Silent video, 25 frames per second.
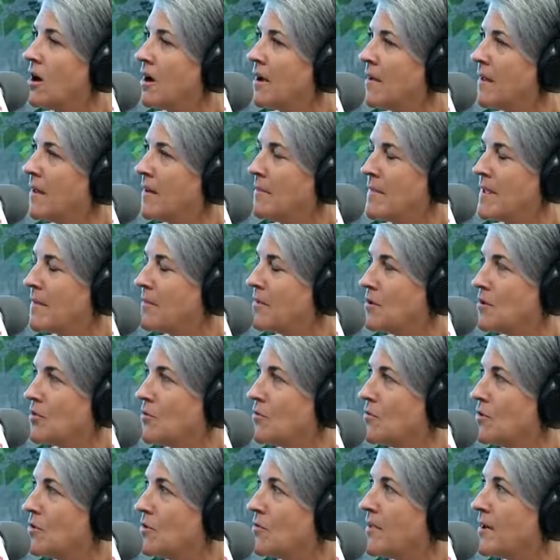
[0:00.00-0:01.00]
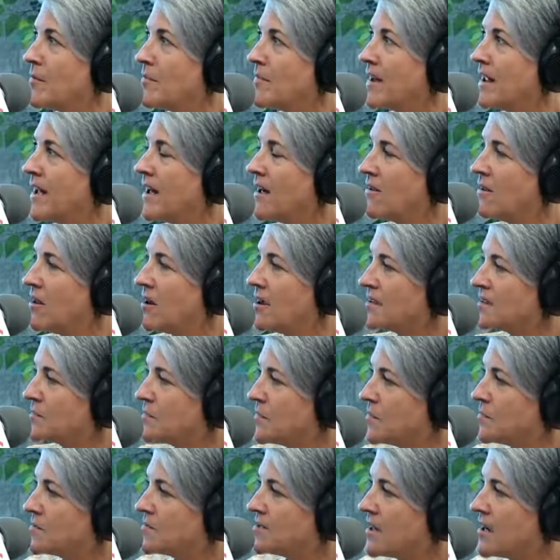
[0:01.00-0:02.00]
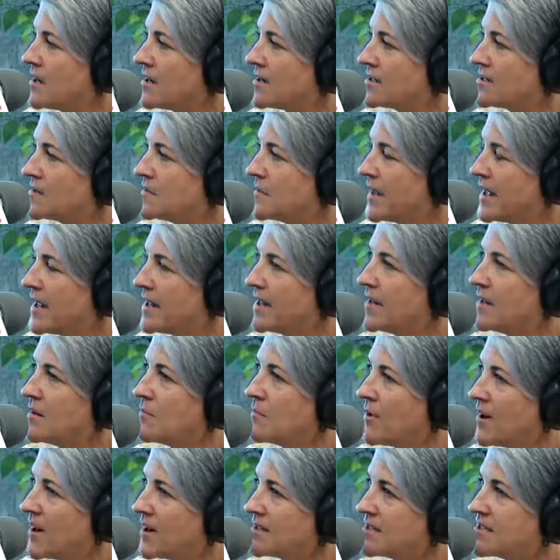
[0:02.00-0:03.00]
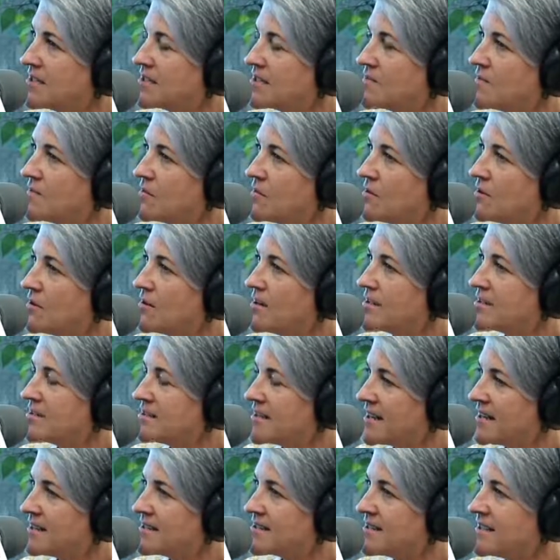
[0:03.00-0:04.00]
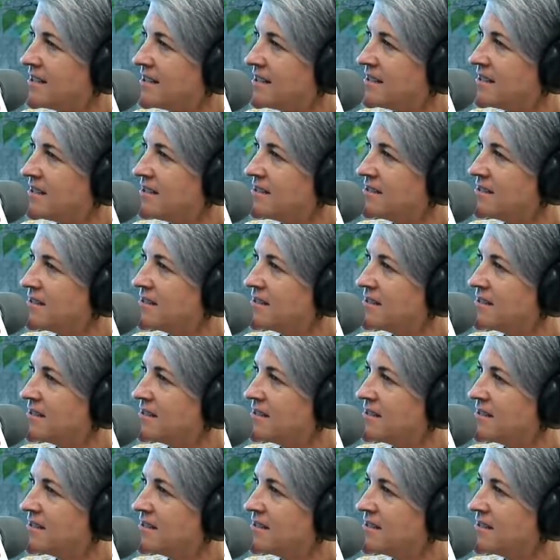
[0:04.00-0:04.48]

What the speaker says: and maybe you don't know that, but how long has Botox been in practice for aesthetics like this?